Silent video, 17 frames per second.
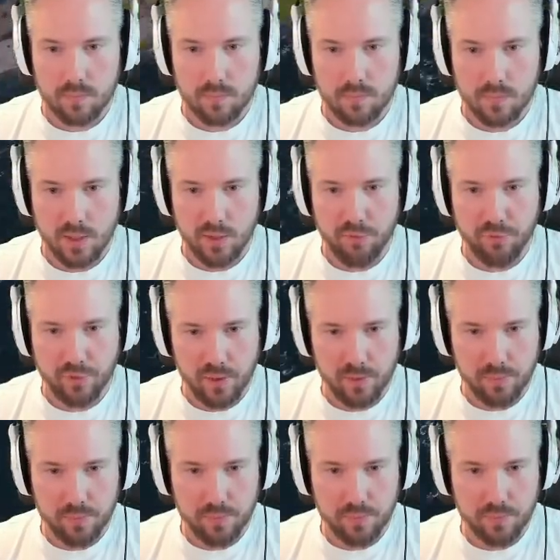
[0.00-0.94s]
They're fairly
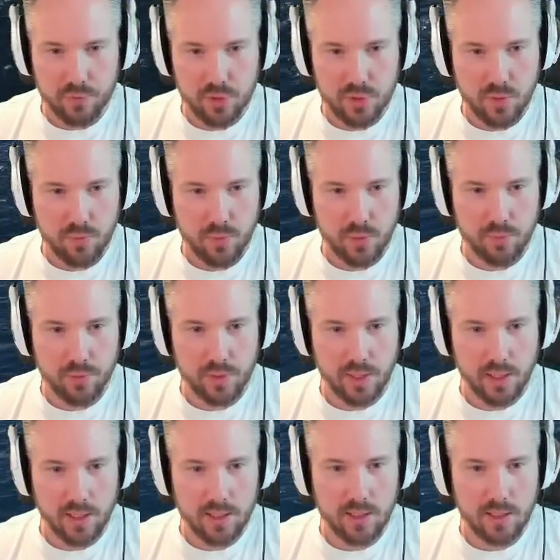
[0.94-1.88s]
somewhat
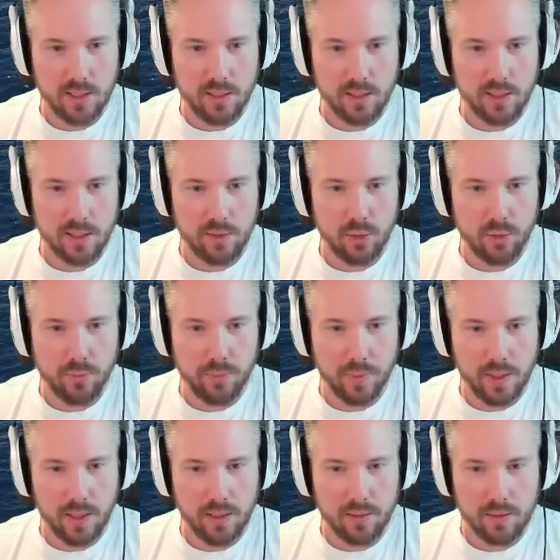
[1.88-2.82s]
protected. They're open
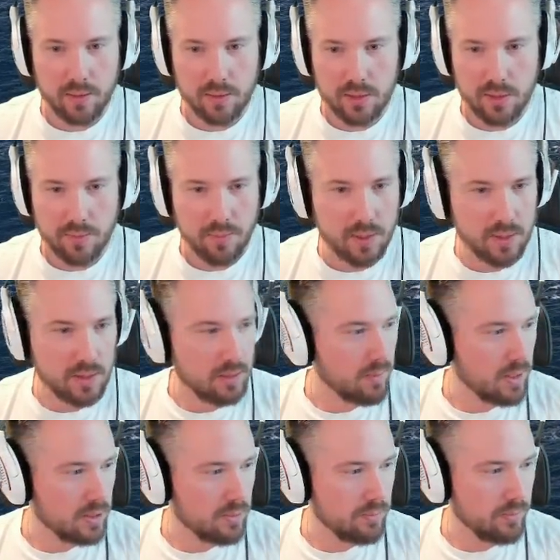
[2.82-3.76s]
air though, so they
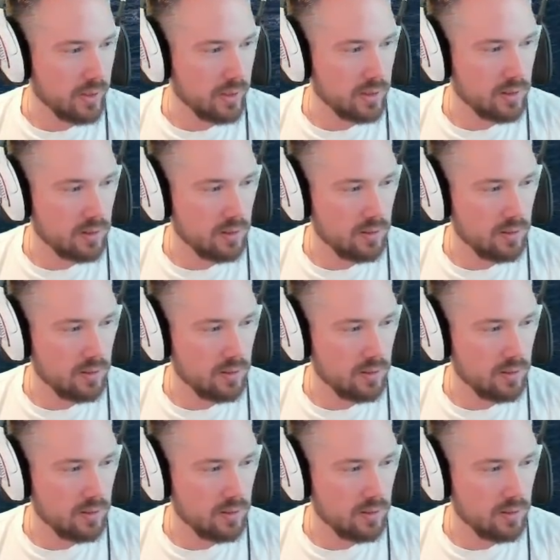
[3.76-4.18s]
might break.